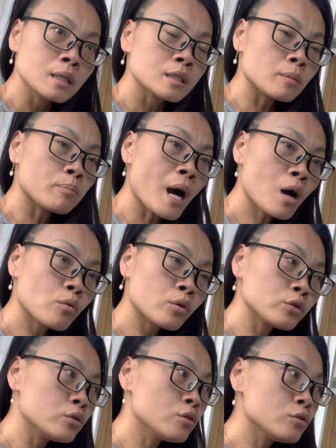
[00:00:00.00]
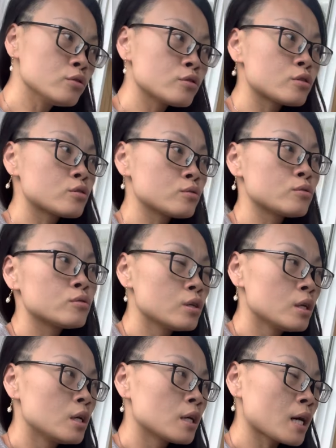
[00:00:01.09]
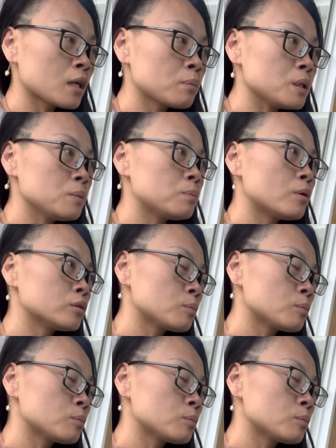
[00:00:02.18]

the power you use to cut people,